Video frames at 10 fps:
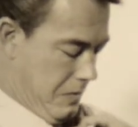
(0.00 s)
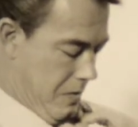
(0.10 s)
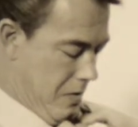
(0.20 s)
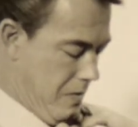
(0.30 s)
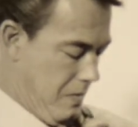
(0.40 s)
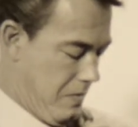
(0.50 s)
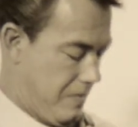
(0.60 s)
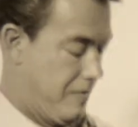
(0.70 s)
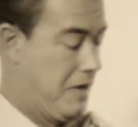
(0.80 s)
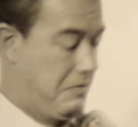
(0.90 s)
Well,
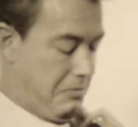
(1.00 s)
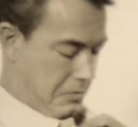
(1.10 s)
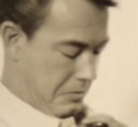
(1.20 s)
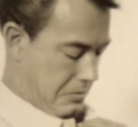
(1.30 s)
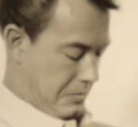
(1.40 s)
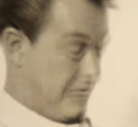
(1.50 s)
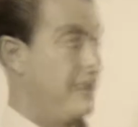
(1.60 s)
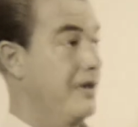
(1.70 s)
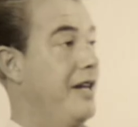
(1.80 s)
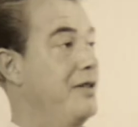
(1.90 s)
well,
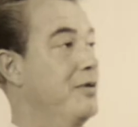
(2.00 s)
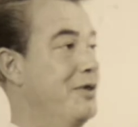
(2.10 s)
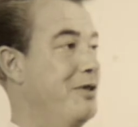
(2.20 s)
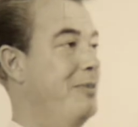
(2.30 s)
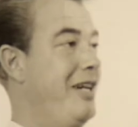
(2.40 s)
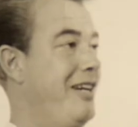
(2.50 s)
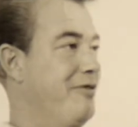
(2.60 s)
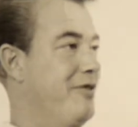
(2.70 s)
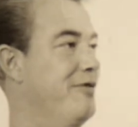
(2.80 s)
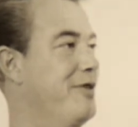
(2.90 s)
you're not doing too bad
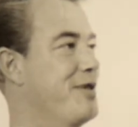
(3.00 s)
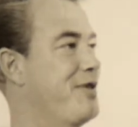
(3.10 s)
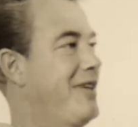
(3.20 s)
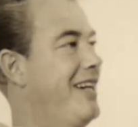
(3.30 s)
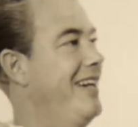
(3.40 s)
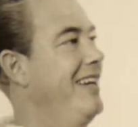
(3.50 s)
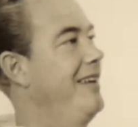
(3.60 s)
for the first try.